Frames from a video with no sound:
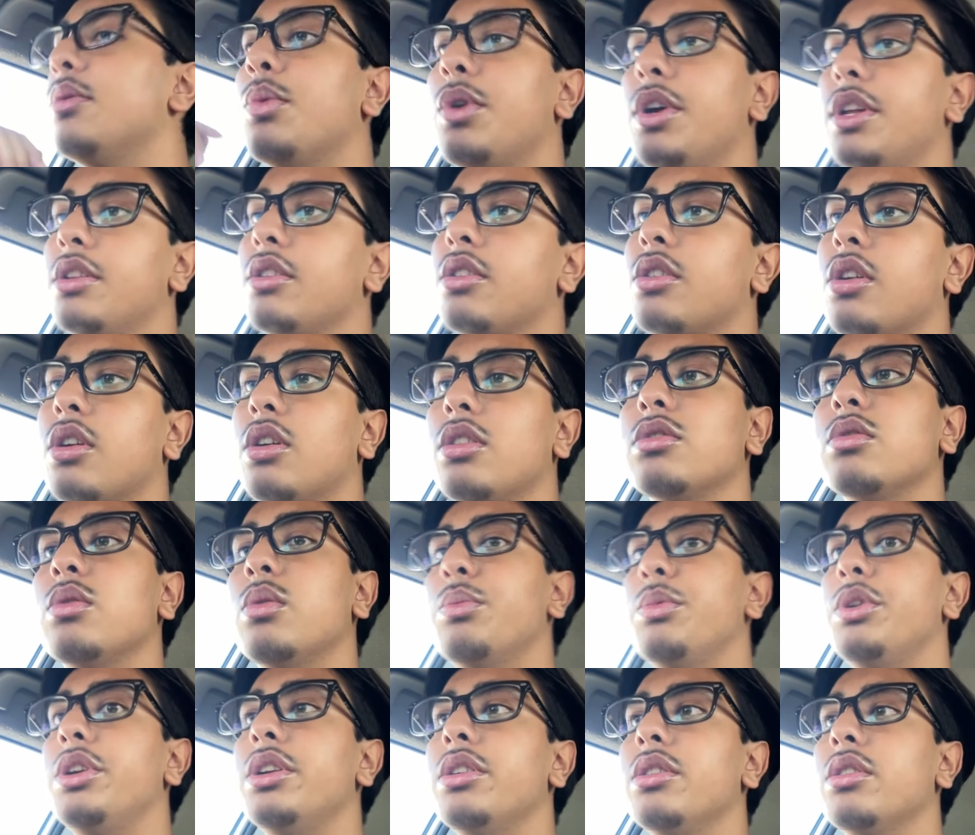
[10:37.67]
wait in the car, so I'm
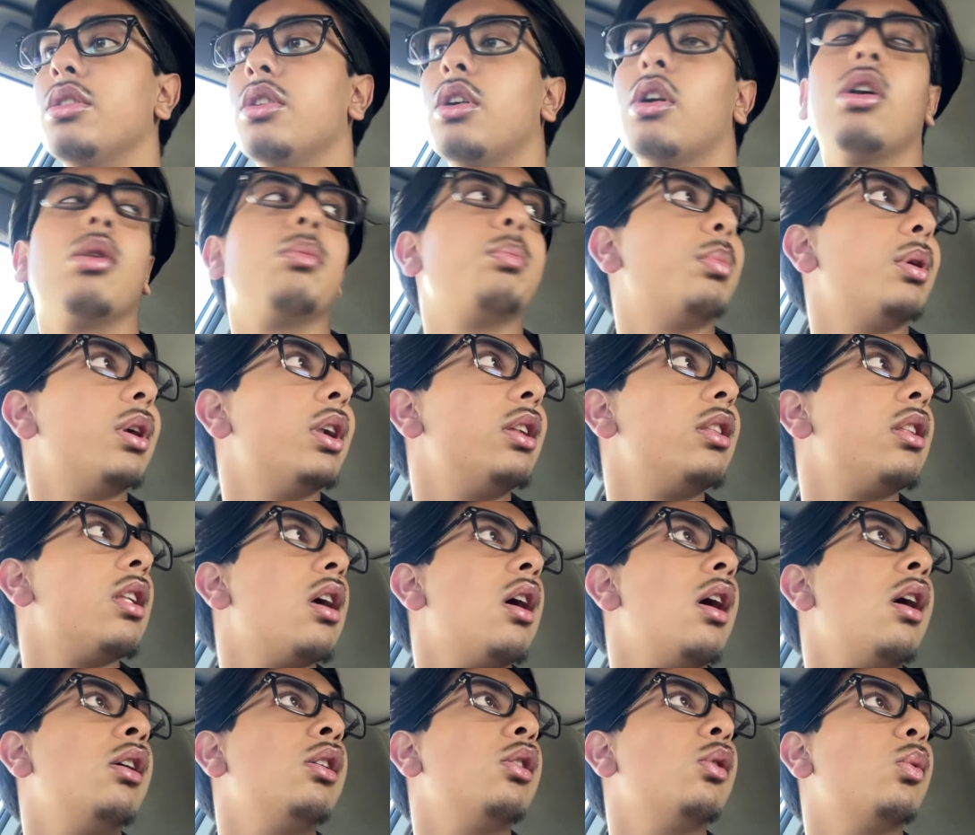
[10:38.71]
waiting in the car. But
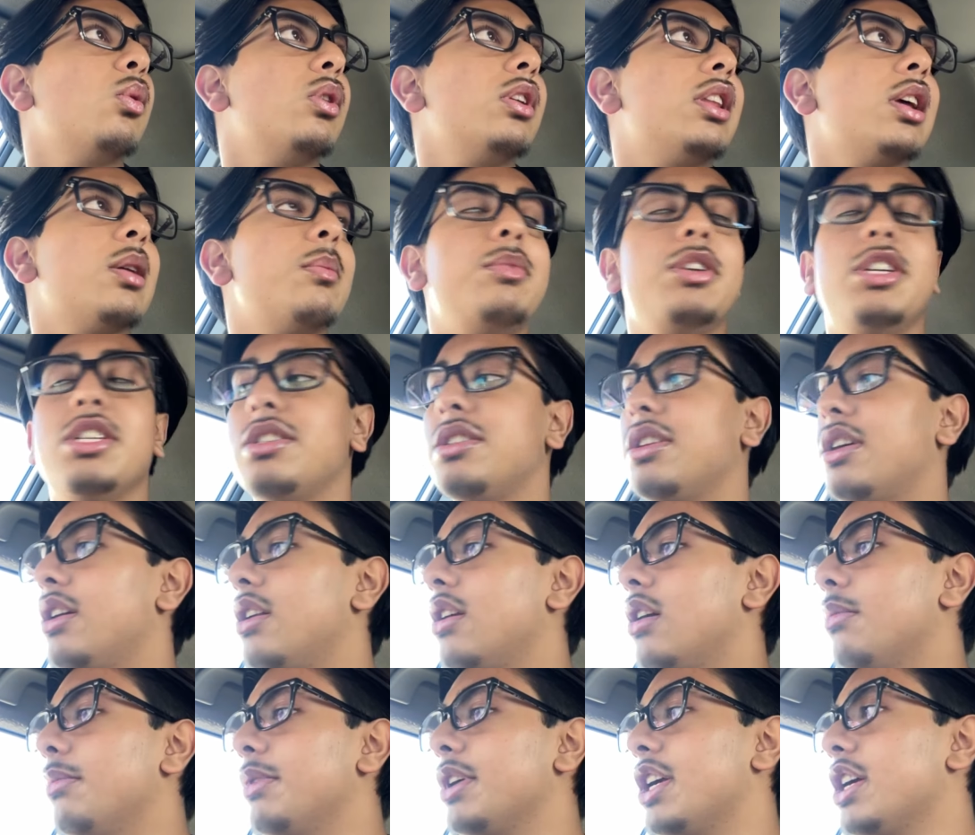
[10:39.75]
with that being said,
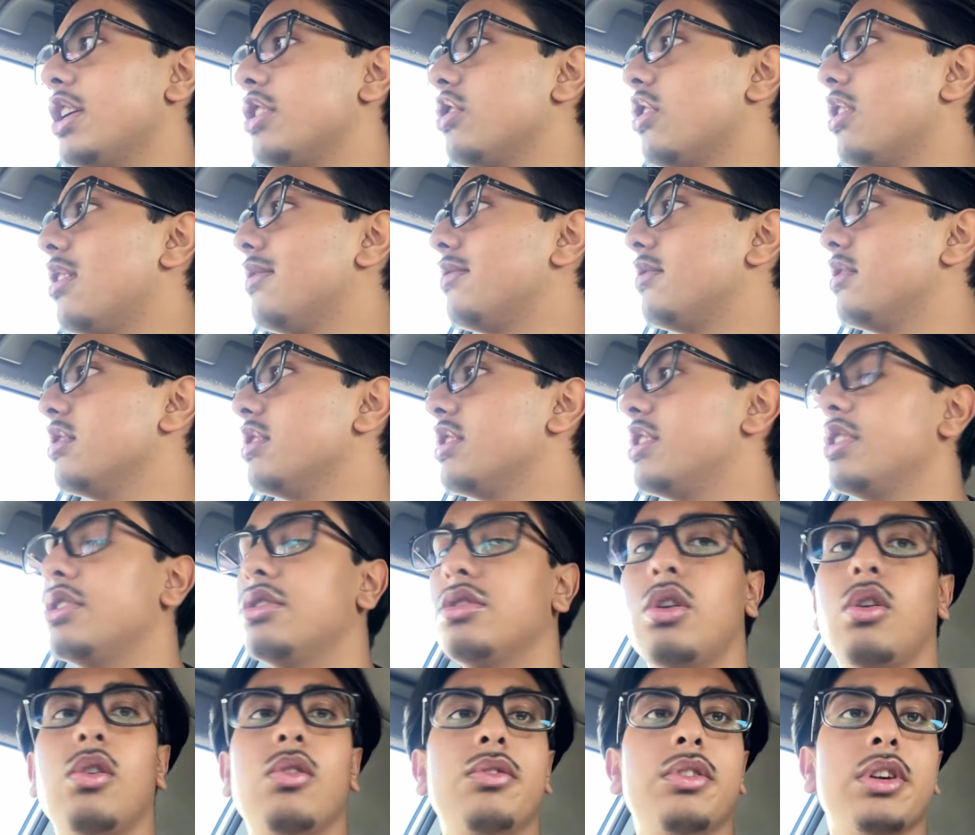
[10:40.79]
I'm gonna catch y'all after this shit's
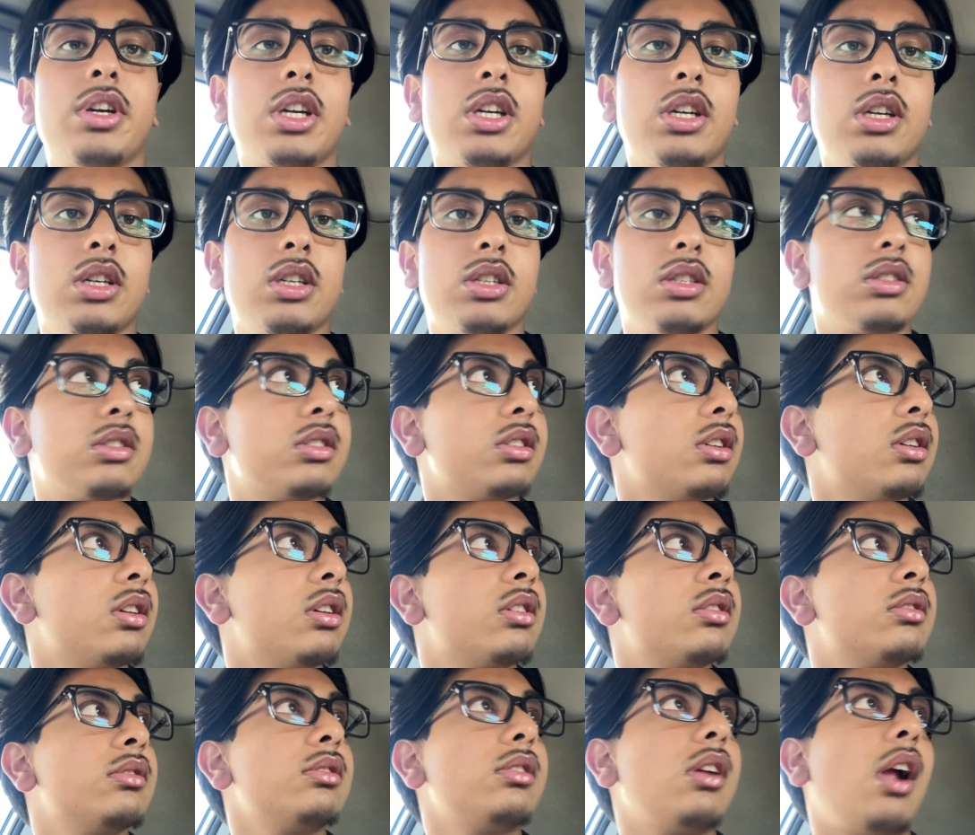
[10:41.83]
over, cause uh,
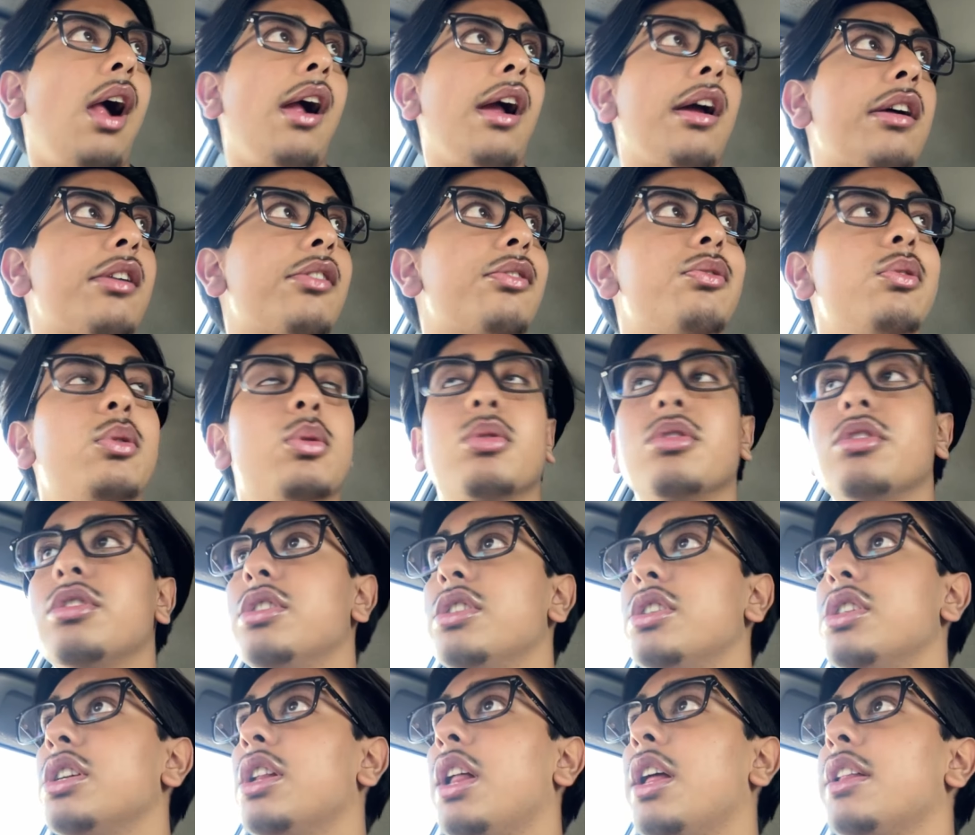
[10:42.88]
I gotta focus and
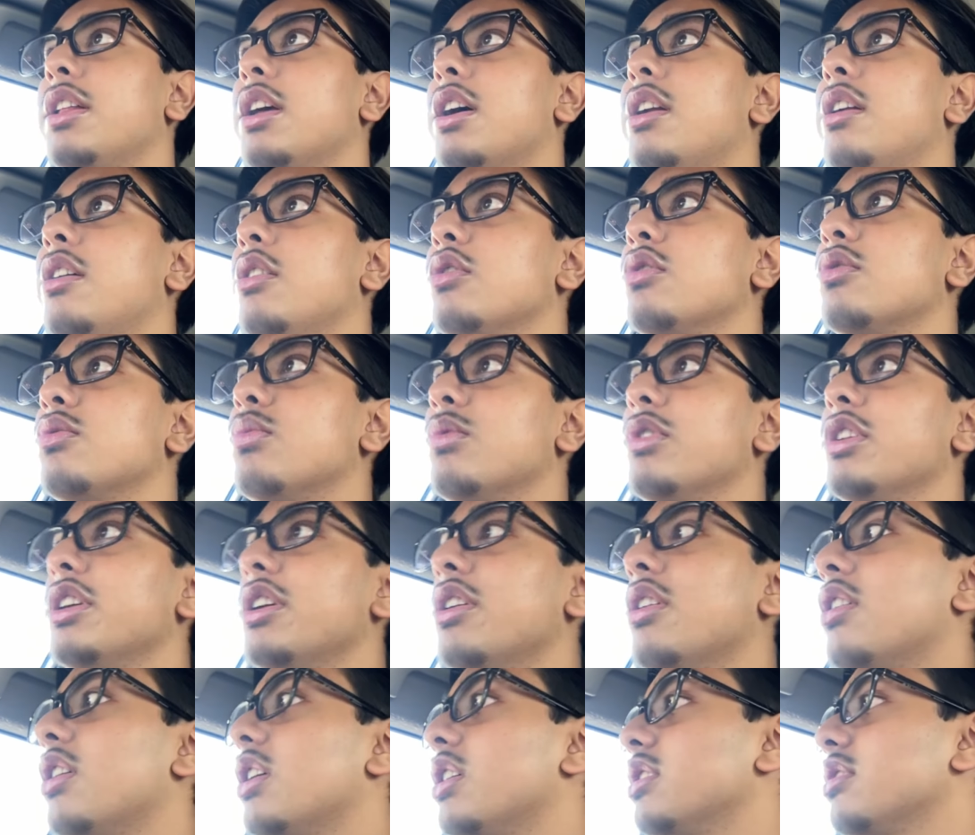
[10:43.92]
shit like that, man. It's really
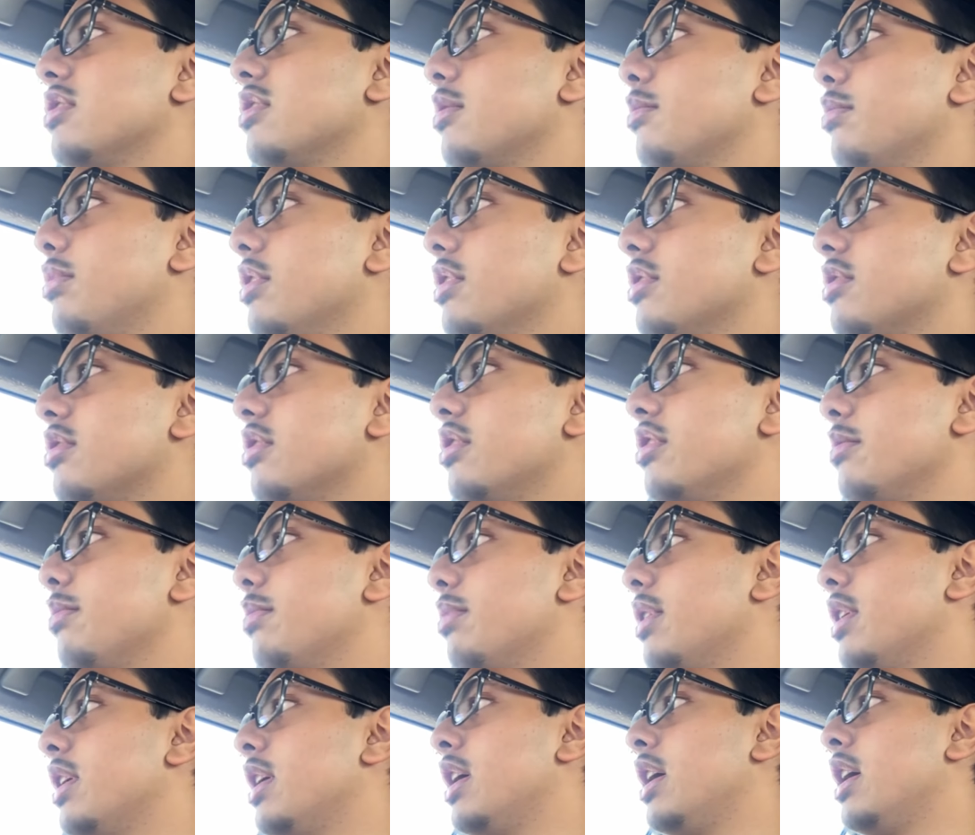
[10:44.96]
hot. It's like plus 30, but.